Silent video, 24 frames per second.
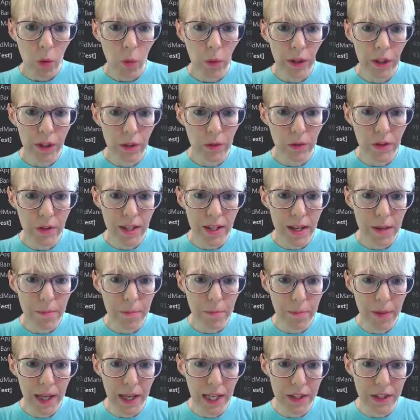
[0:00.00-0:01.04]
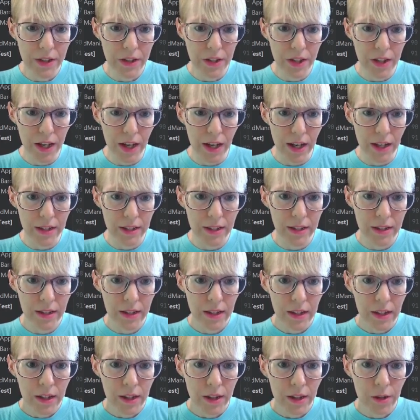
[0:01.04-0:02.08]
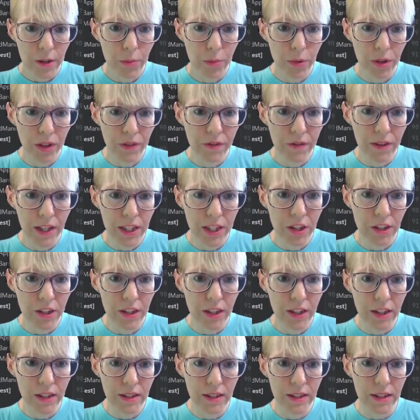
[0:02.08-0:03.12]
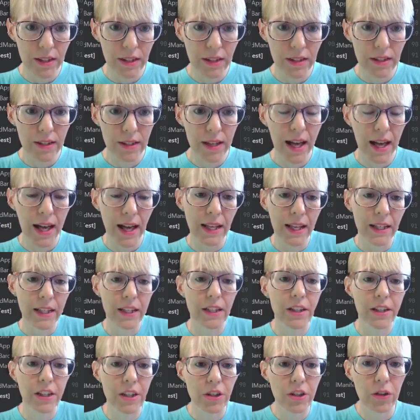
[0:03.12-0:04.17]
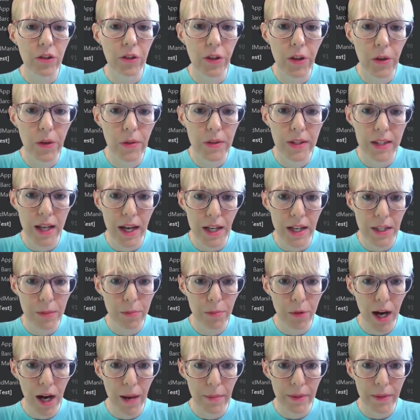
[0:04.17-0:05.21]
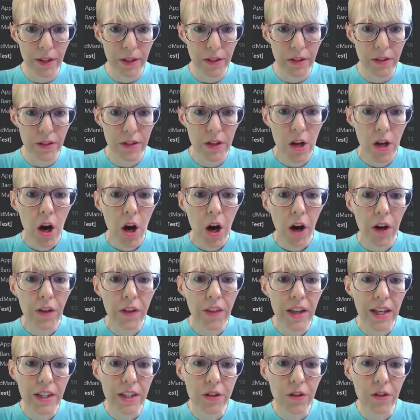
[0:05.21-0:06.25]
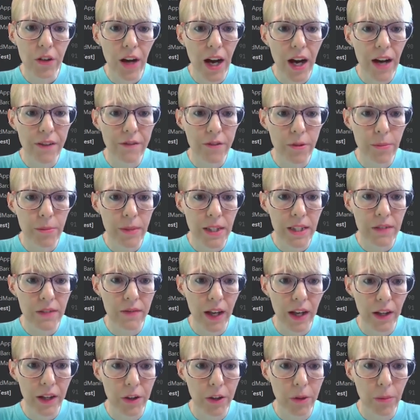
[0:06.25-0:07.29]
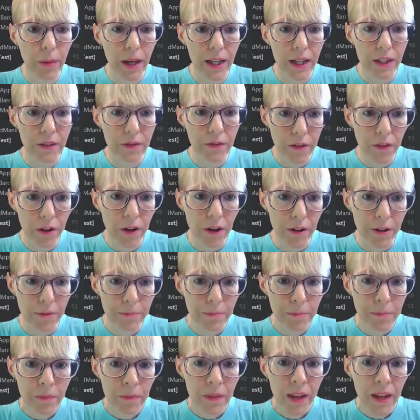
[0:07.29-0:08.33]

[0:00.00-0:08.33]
When you set page size, the prefetched distance and initial load size parameters are then derived from this value by default.